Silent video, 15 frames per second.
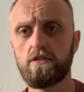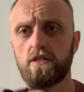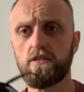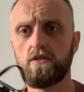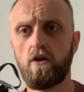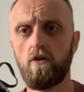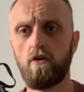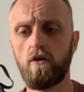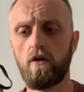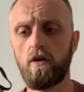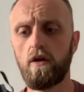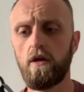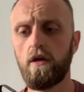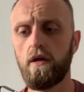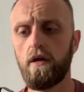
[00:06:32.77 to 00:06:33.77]
tongue.
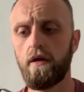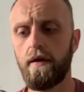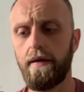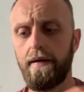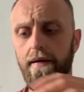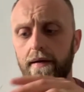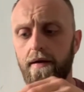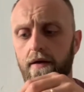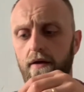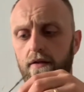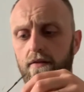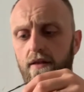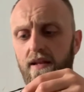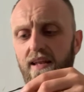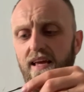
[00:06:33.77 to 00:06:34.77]
The
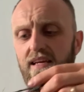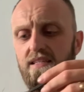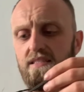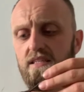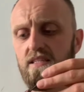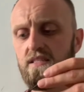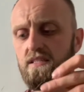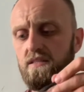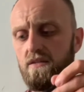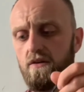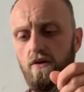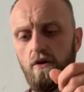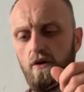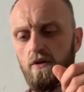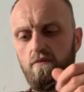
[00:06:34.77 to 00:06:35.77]
laces
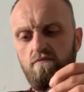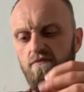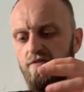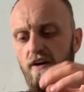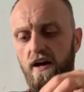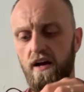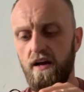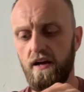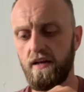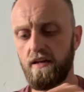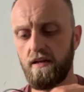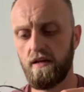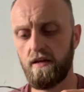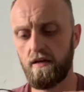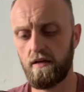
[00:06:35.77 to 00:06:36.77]
are fine.
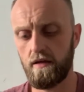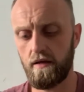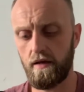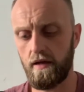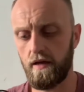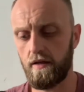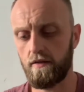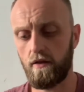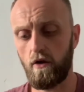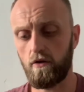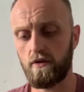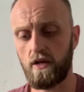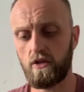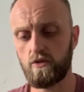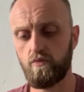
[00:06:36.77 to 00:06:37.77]
The
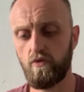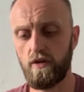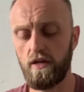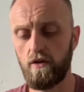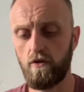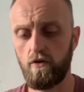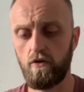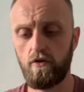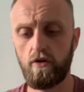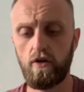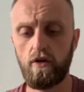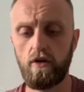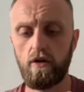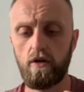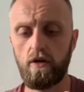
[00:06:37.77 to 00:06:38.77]
lockdown's pretty good.
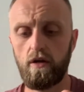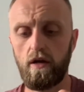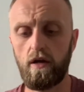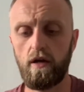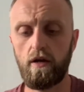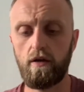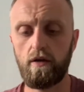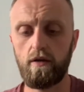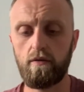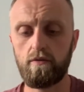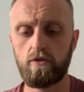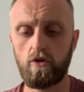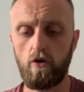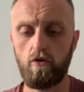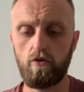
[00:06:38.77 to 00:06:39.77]

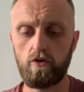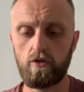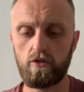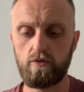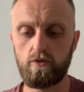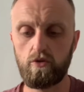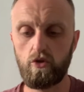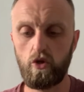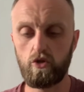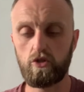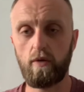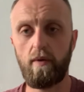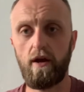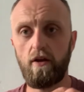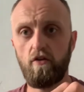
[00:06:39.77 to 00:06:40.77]
Tongue's just
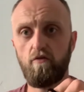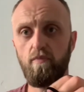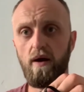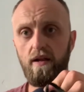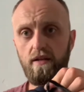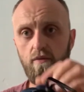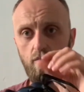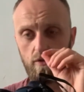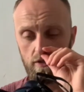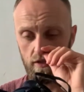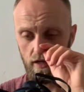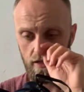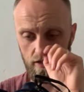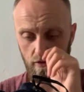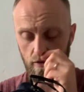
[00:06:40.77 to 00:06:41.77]
about enough padding, which
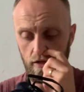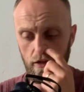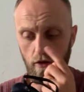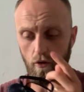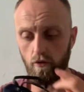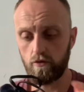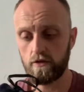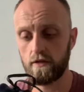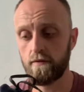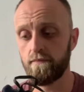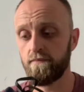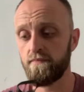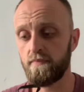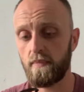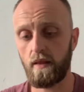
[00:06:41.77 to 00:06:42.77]
again you don't need loads.
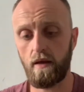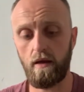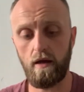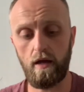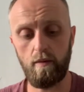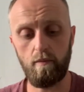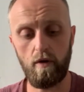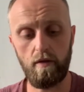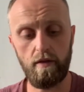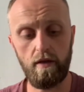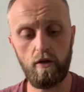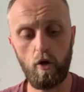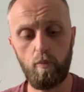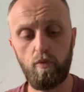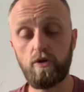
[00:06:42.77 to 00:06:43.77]
And then
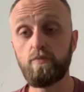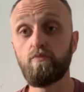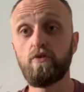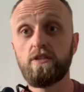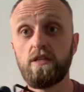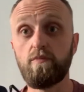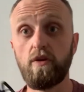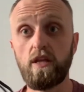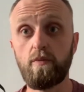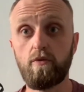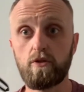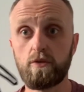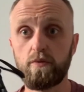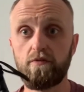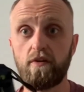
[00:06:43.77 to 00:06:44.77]
the upper is pretty breathable,
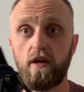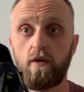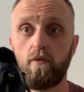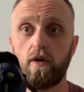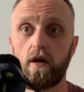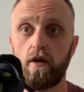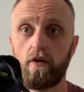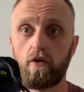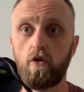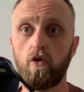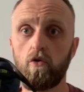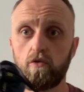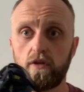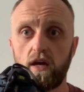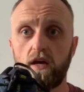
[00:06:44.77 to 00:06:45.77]
to be fair. On a
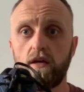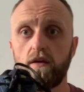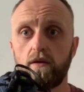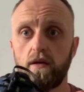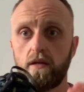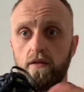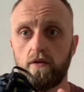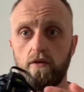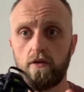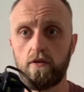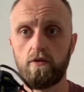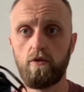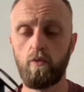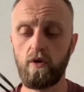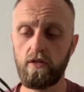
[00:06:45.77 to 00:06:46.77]
cold day,
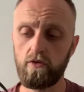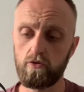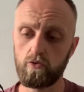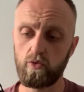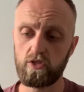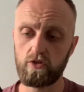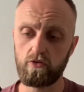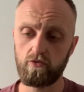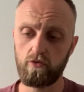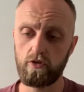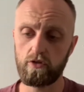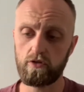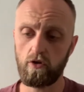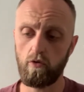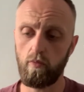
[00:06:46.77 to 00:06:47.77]
the wind does whistle through the
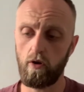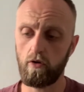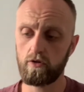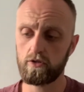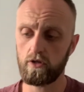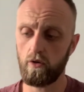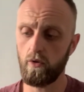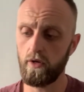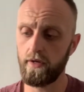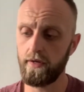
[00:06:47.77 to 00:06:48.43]
toe box, so